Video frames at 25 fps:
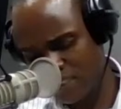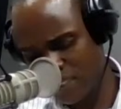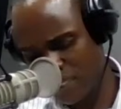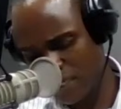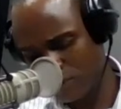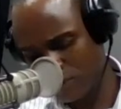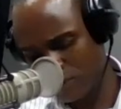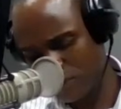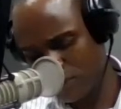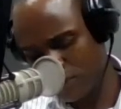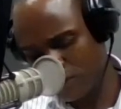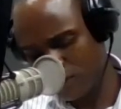
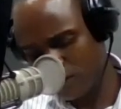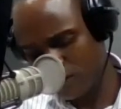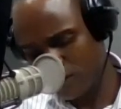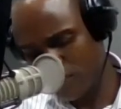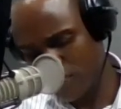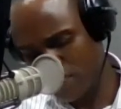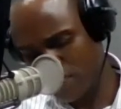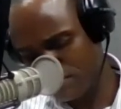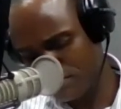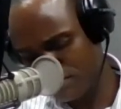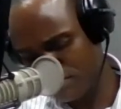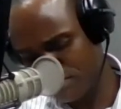and with the
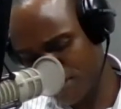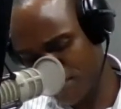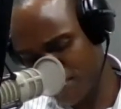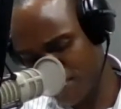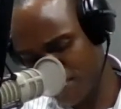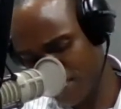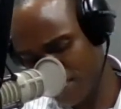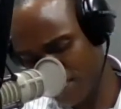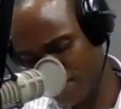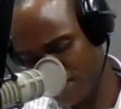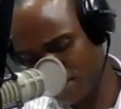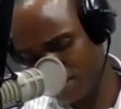theme
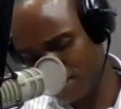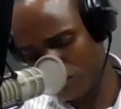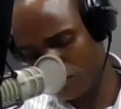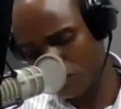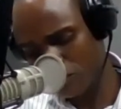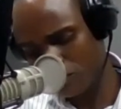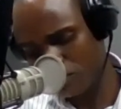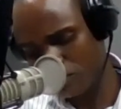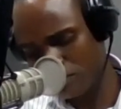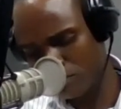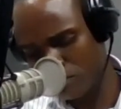being